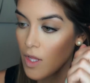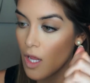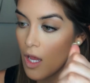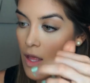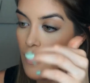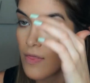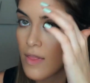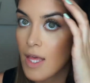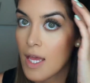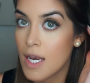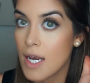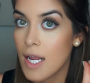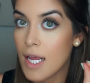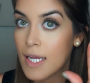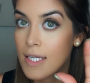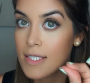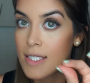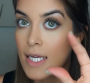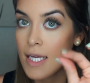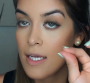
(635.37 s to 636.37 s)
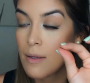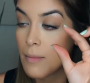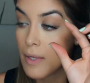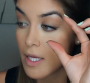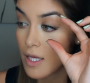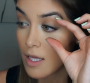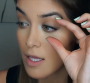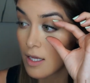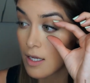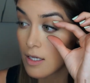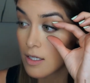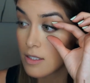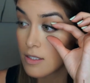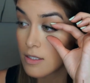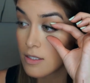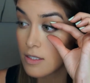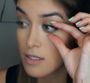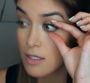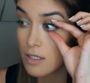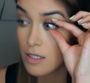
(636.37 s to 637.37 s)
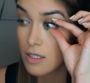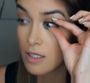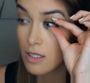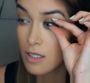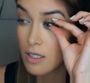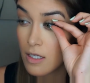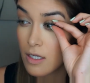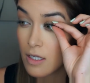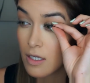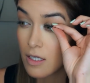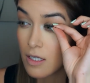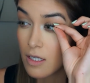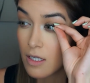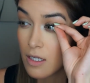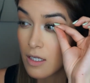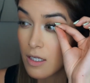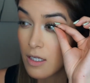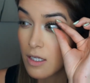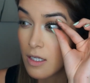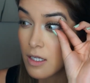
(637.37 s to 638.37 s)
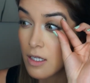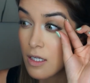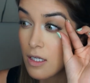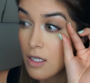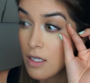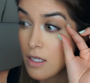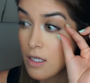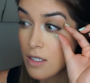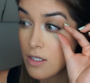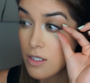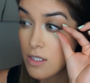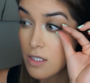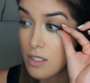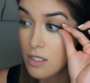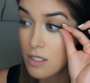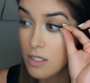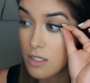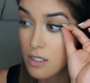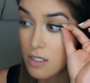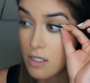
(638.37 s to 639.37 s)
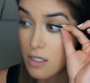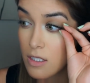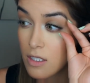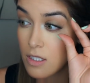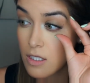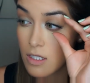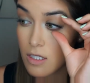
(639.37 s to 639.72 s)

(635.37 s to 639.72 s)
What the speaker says: And then I take my hand and I just